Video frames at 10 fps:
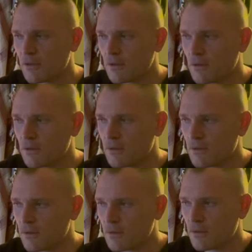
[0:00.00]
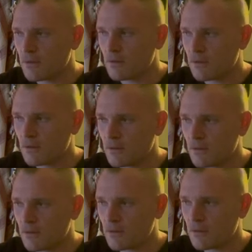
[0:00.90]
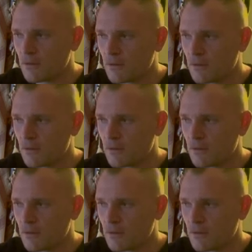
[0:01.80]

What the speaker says: (no one is talking)